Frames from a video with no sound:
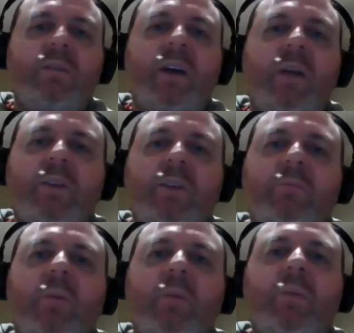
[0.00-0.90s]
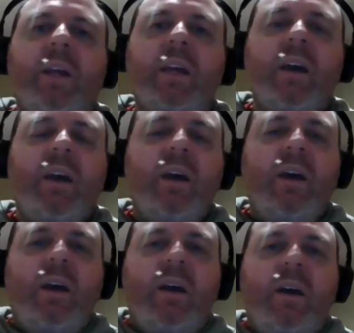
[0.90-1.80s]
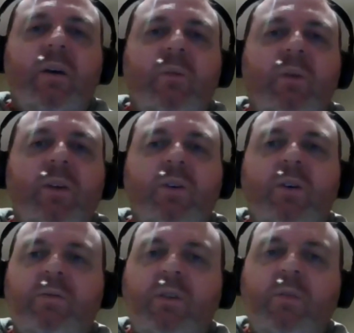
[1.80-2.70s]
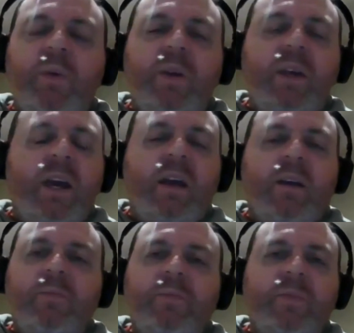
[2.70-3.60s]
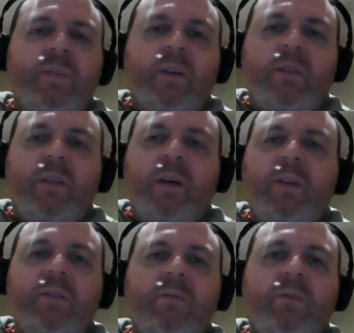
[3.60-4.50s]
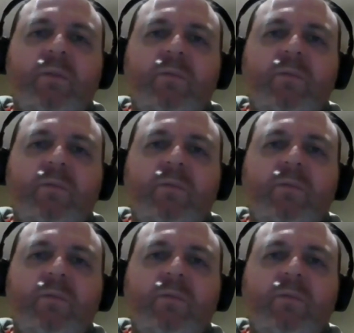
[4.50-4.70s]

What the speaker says: but that's probably where they got it from. But yeah, that massive